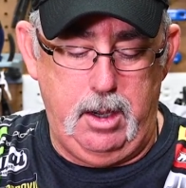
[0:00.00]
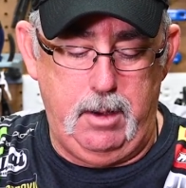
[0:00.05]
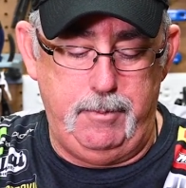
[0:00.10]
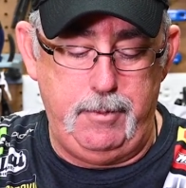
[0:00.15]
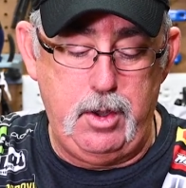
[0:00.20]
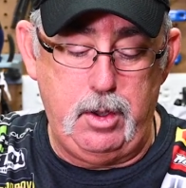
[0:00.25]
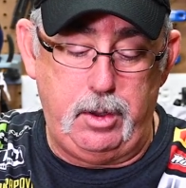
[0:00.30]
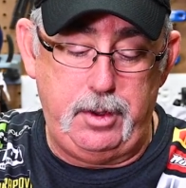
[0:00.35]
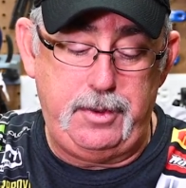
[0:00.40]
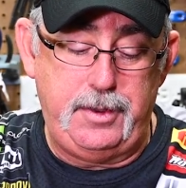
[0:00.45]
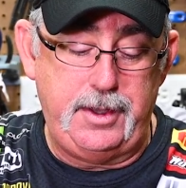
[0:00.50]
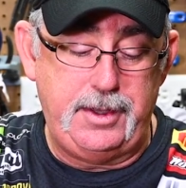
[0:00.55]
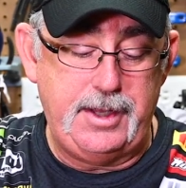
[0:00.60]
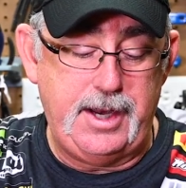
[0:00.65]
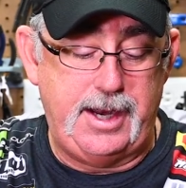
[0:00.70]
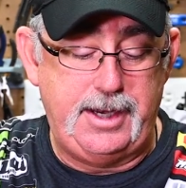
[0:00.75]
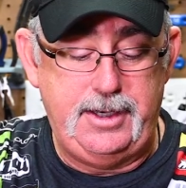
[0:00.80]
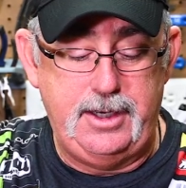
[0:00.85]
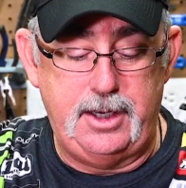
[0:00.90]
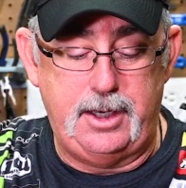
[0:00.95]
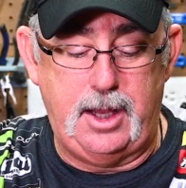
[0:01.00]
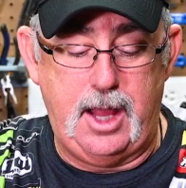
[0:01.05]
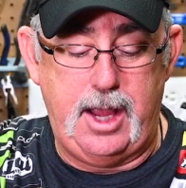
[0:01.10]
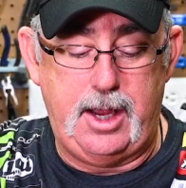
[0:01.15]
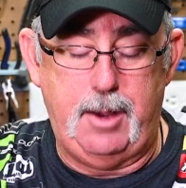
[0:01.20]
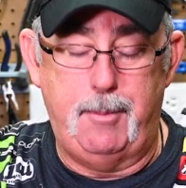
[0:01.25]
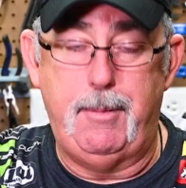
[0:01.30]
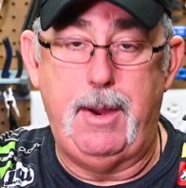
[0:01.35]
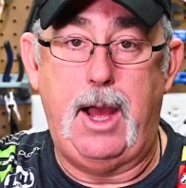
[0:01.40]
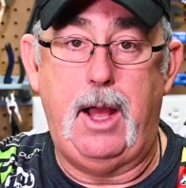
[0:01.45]
The only thing that I didn't
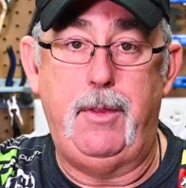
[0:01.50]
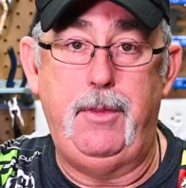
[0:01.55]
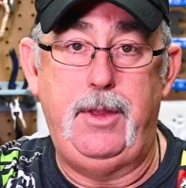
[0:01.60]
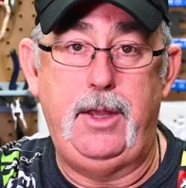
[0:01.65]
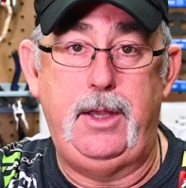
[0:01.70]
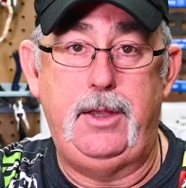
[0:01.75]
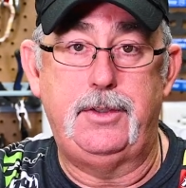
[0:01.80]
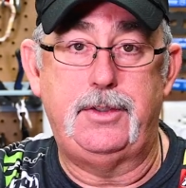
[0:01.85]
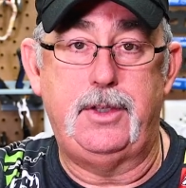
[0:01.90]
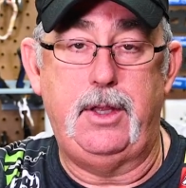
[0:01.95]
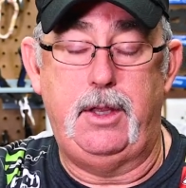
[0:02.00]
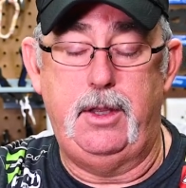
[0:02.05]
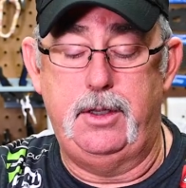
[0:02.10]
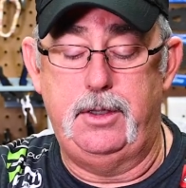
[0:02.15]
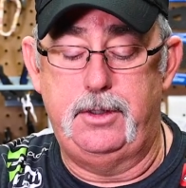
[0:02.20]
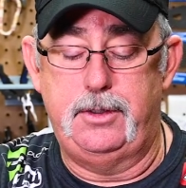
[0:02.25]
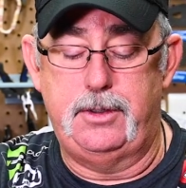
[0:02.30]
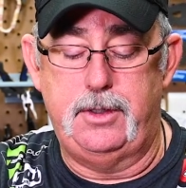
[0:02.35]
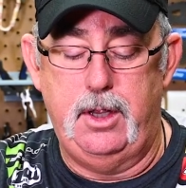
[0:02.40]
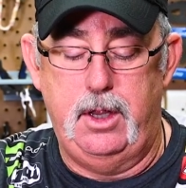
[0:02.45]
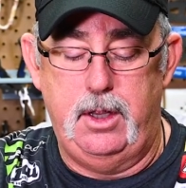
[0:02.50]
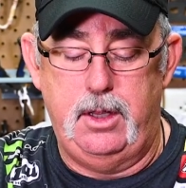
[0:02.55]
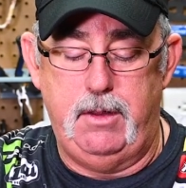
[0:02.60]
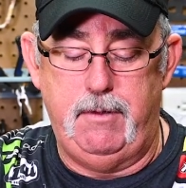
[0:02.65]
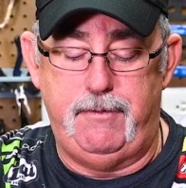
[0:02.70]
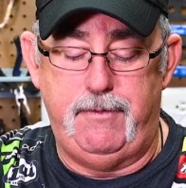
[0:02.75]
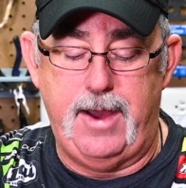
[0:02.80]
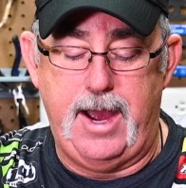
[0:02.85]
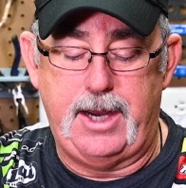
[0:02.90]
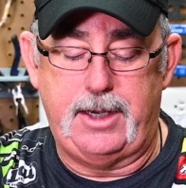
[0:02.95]
like about these is
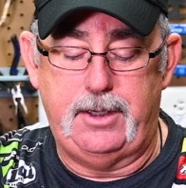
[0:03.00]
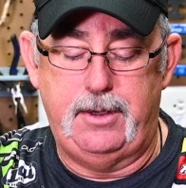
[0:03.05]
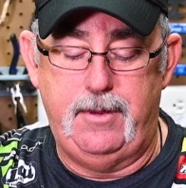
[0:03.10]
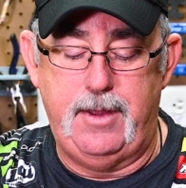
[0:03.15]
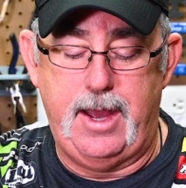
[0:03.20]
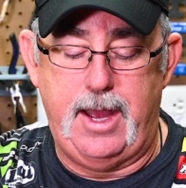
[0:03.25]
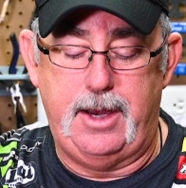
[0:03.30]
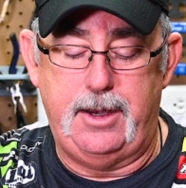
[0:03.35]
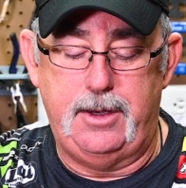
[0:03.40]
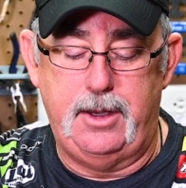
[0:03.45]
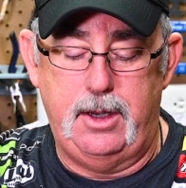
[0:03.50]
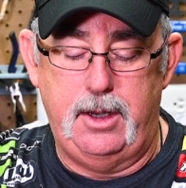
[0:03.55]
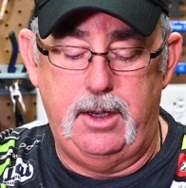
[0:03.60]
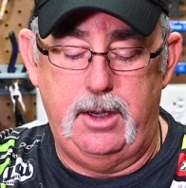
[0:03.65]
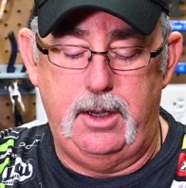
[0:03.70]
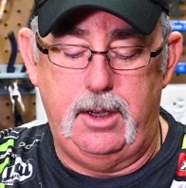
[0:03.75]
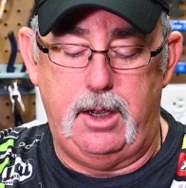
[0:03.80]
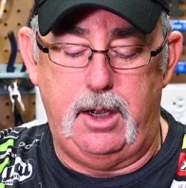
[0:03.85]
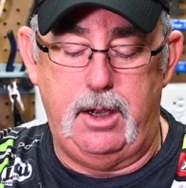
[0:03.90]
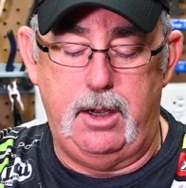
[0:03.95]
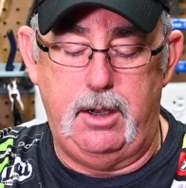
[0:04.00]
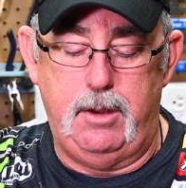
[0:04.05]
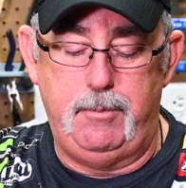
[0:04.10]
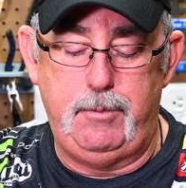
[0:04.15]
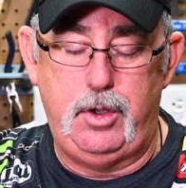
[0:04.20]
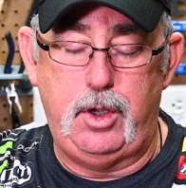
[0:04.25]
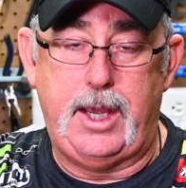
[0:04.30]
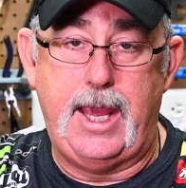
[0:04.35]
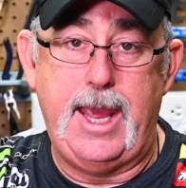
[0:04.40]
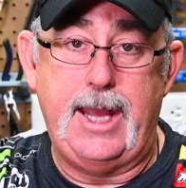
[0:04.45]
the fact that
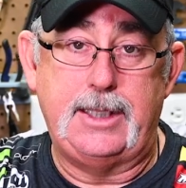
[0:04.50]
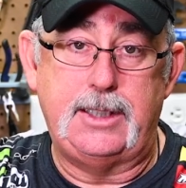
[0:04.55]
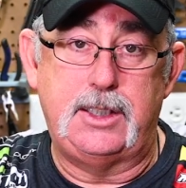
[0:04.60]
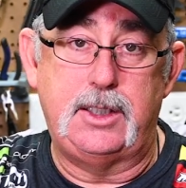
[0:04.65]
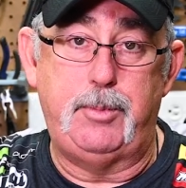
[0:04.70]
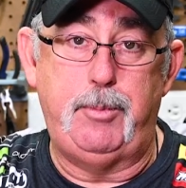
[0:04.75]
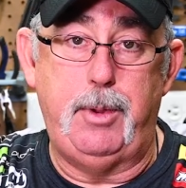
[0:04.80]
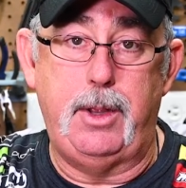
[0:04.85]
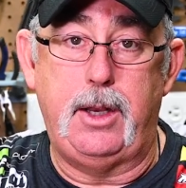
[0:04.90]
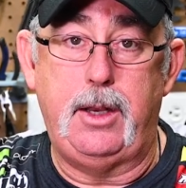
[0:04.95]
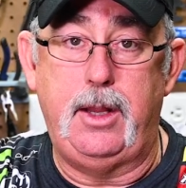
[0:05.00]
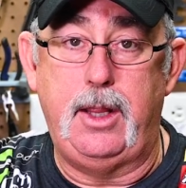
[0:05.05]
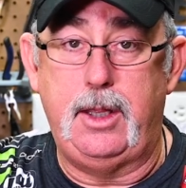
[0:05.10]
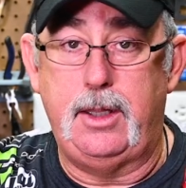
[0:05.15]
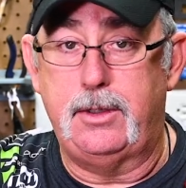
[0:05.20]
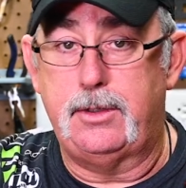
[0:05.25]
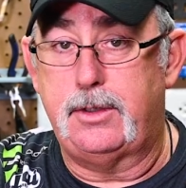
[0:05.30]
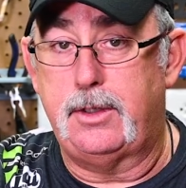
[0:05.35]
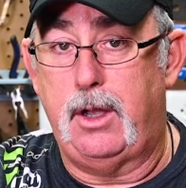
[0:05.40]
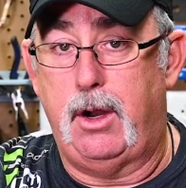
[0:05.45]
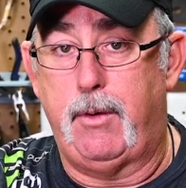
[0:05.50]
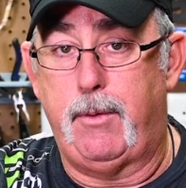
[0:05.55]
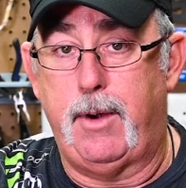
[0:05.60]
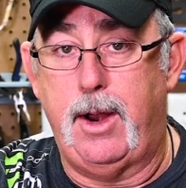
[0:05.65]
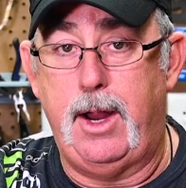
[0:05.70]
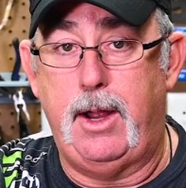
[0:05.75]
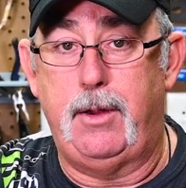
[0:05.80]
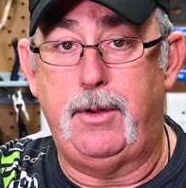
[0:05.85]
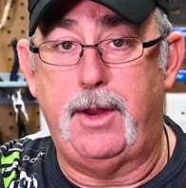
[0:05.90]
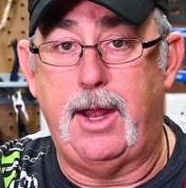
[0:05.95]
you can't spin these
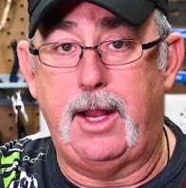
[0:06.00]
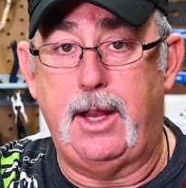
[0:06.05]
around.